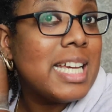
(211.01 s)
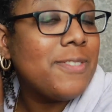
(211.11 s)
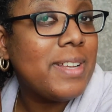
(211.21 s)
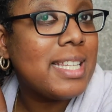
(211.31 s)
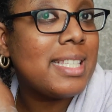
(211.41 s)

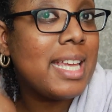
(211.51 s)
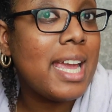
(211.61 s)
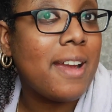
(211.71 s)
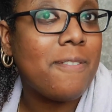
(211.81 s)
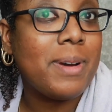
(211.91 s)
for the
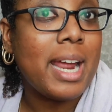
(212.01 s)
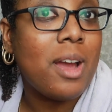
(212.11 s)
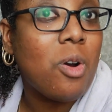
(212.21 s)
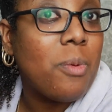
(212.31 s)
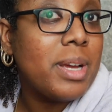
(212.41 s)
sake of what I
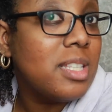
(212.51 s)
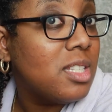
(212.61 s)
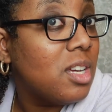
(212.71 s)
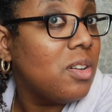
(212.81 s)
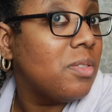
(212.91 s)
always
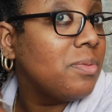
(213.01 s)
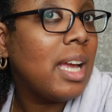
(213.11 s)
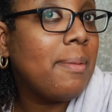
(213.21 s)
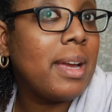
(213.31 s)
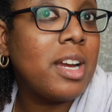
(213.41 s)
do,
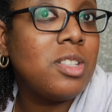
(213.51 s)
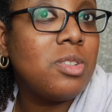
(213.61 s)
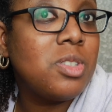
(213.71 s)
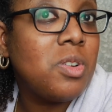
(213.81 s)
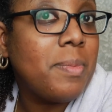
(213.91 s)
I'm not gonna do
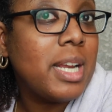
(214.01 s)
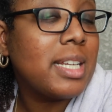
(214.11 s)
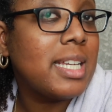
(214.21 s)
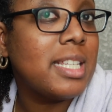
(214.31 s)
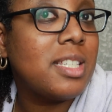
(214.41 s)
too much
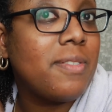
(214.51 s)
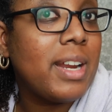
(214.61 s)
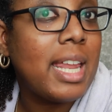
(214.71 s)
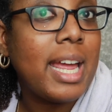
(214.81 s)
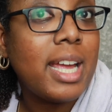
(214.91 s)
because it's
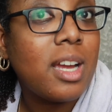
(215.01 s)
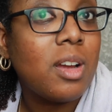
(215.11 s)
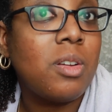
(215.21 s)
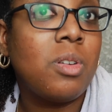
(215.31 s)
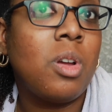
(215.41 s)
already like,
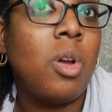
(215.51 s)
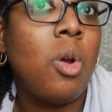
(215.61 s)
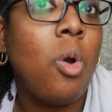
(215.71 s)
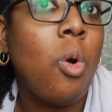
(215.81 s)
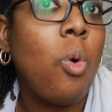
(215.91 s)

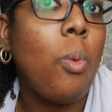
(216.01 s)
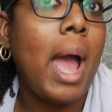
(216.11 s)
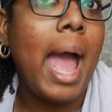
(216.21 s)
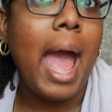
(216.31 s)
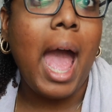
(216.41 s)

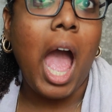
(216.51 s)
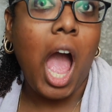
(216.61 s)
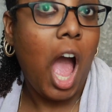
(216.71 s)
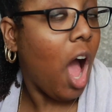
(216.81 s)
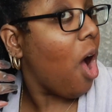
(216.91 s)

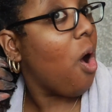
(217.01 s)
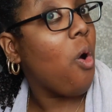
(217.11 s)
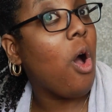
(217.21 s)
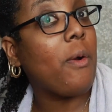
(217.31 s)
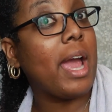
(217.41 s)

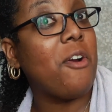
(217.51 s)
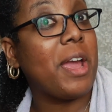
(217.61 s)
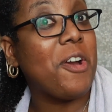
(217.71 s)
wow. Okay. I'm